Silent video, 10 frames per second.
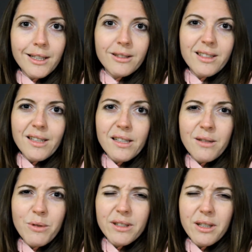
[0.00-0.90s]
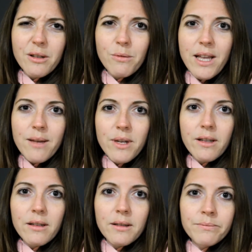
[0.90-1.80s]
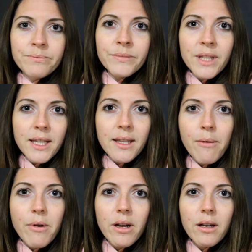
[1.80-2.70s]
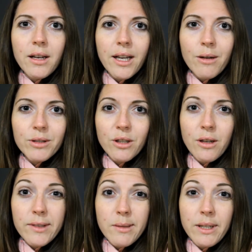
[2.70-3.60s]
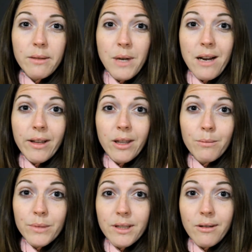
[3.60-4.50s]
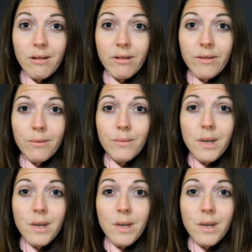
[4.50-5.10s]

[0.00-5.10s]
just decided that I wasn't going to wear them, and they were like, I wasn't comfortable wearing them, so I got rid of them.